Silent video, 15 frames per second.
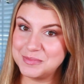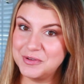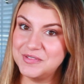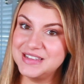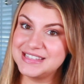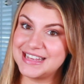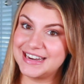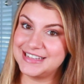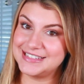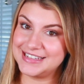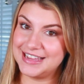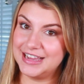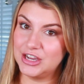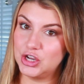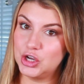movies that is
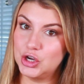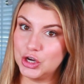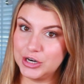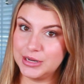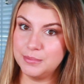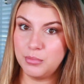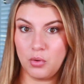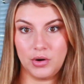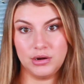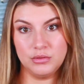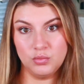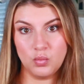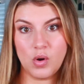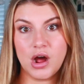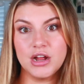a good,
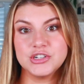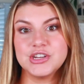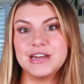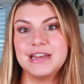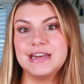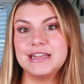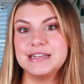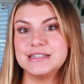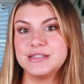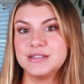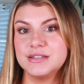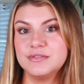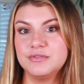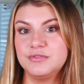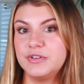important watch, and it
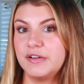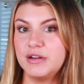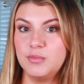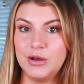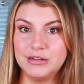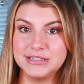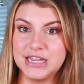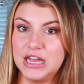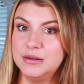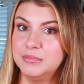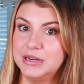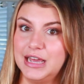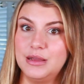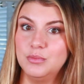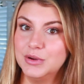is very well done,
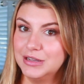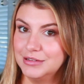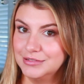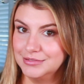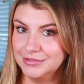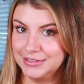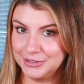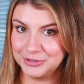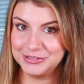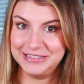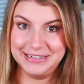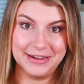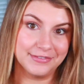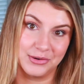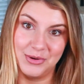but I will literally
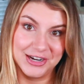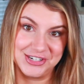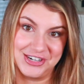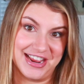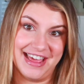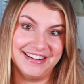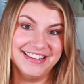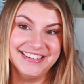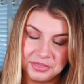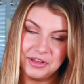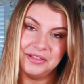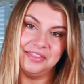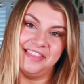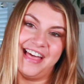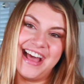never watch again.
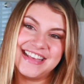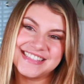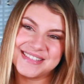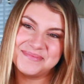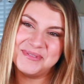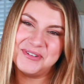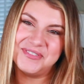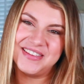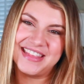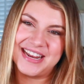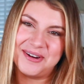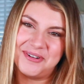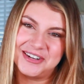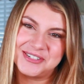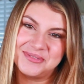The last movie that I
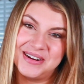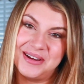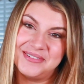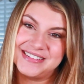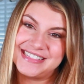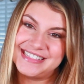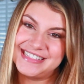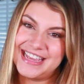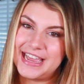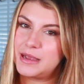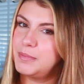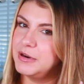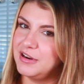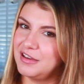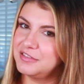watched when I was sick,
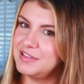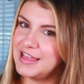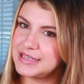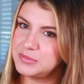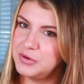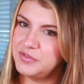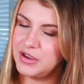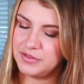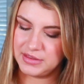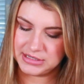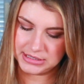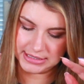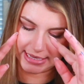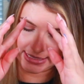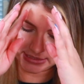but not the last movie on
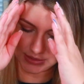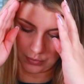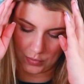this list,